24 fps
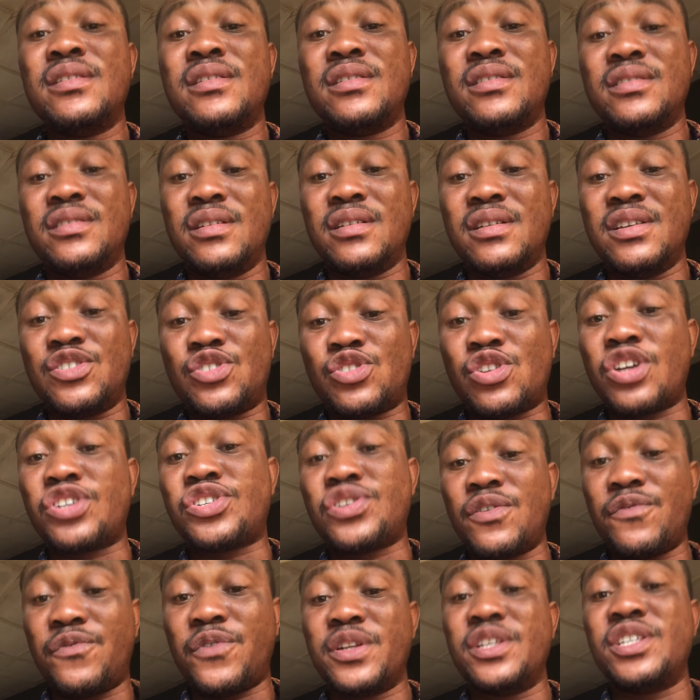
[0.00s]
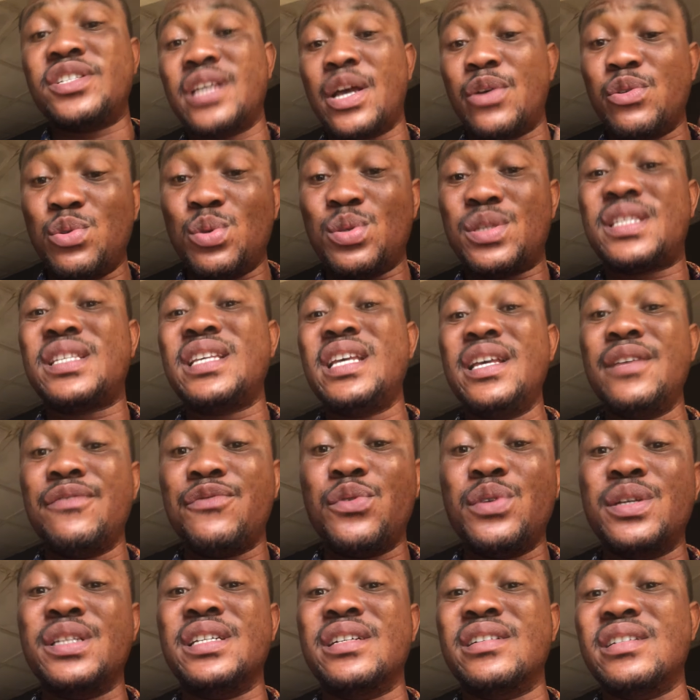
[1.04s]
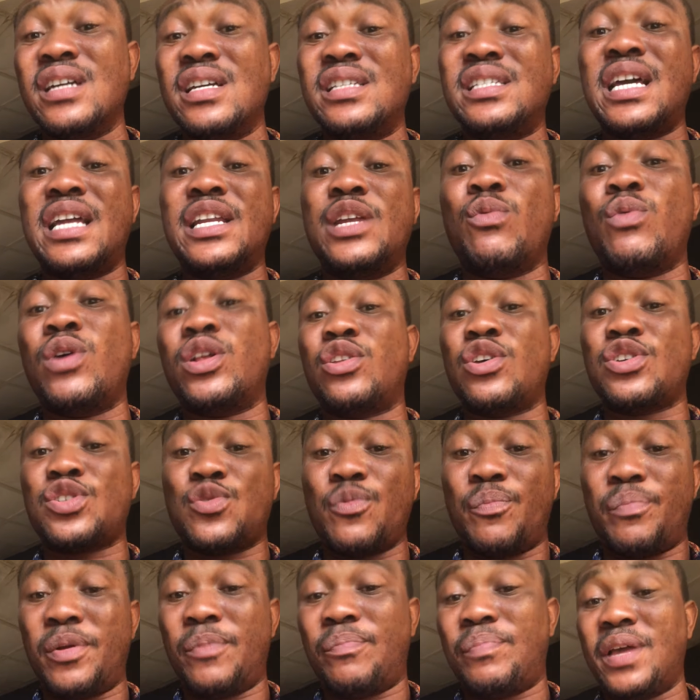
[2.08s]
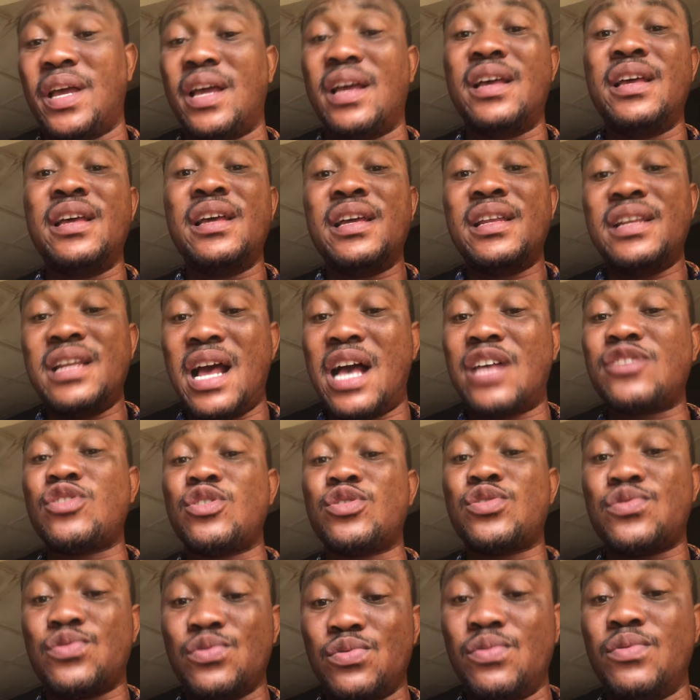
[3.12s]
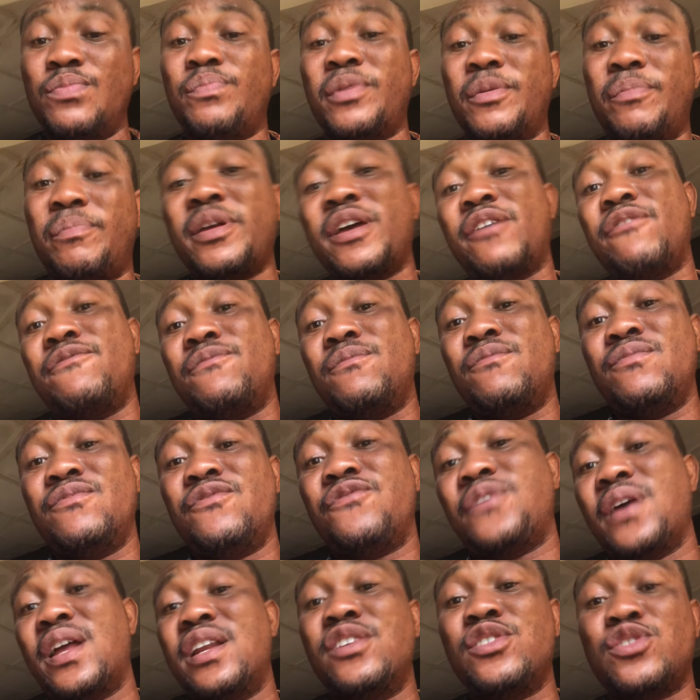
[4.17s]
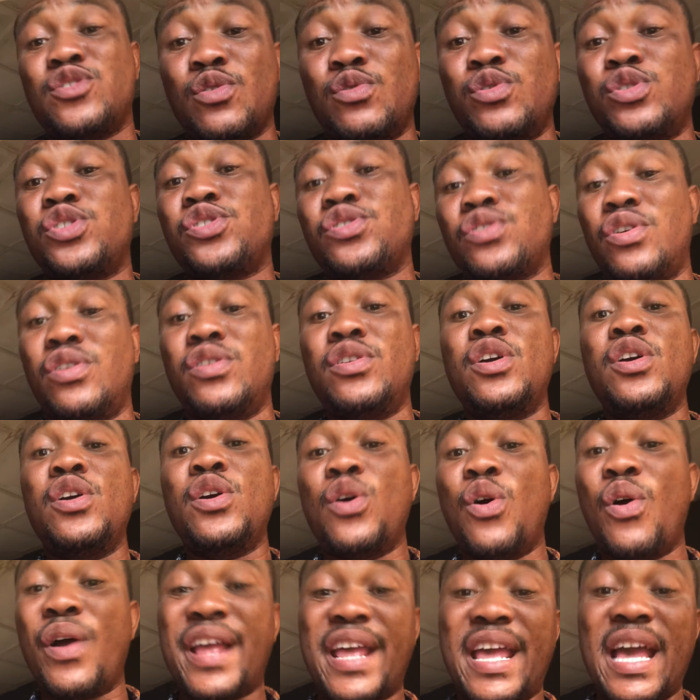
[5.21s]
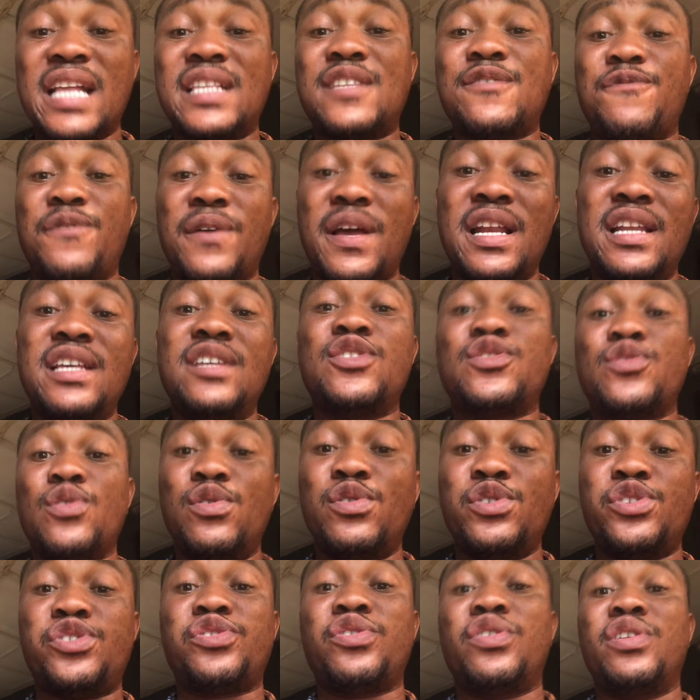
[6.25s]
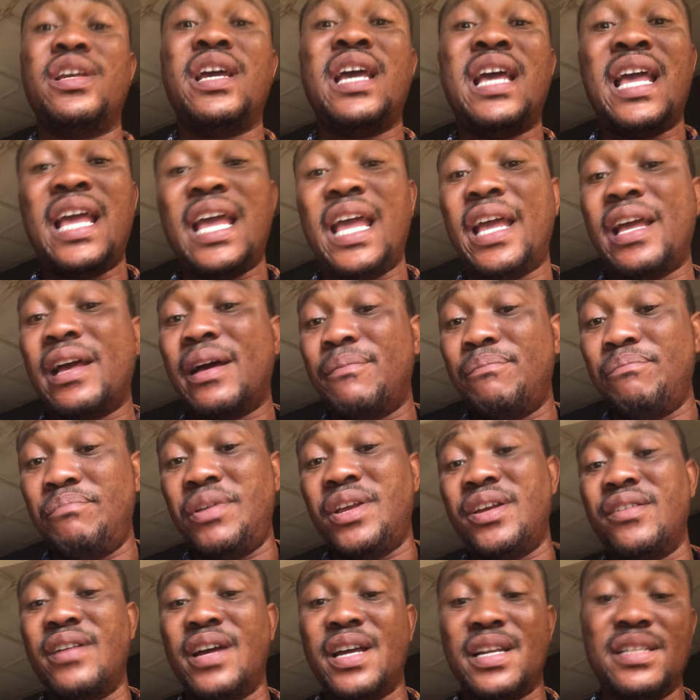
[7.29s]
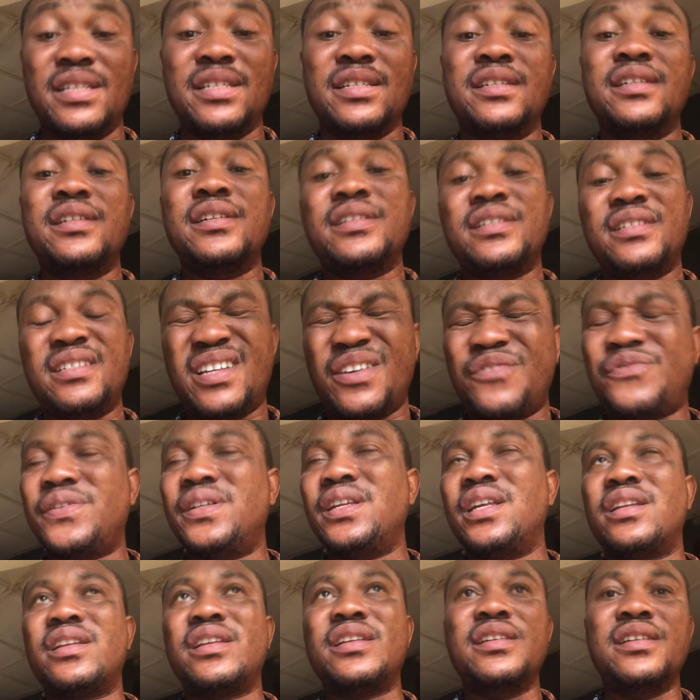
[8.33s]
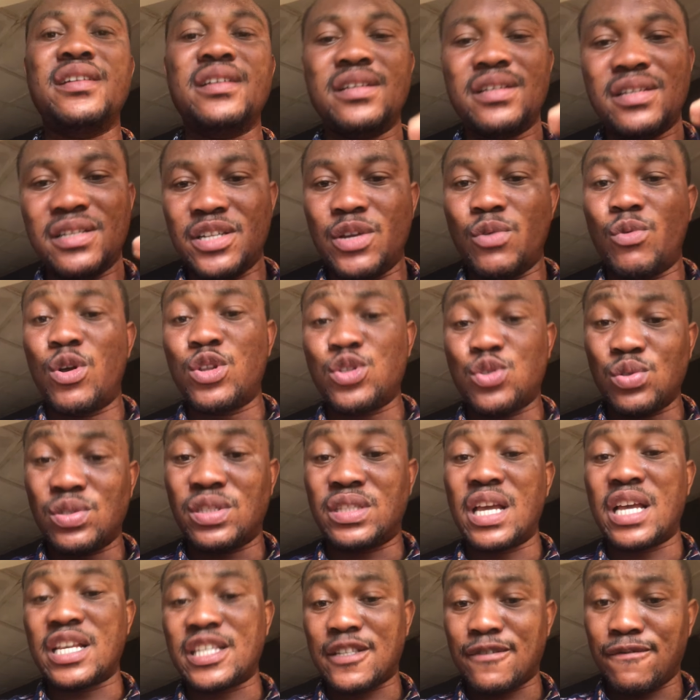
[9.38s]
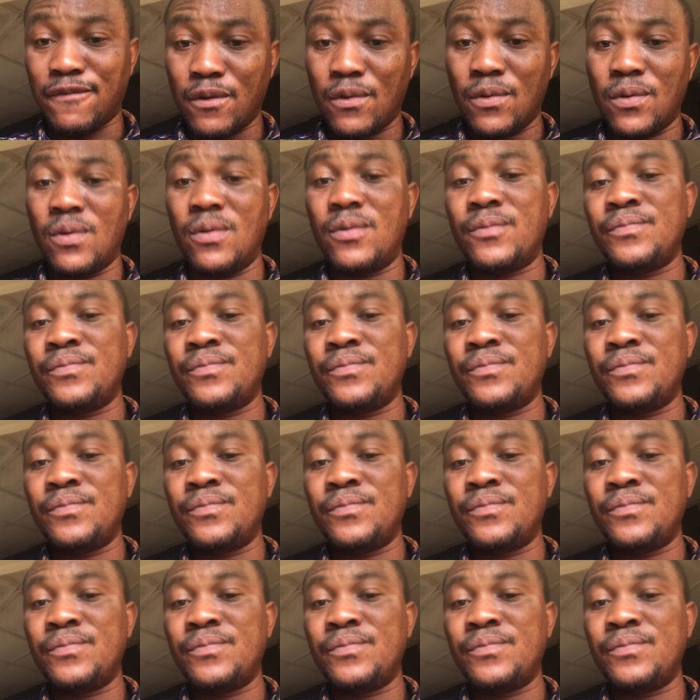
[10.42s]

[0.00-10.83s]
instruction for this year, you see even in the reagent they want us to prepare, they ask us to prepare Ferlin solution or get Ferlin solution A and B ready. Definitely they want to test for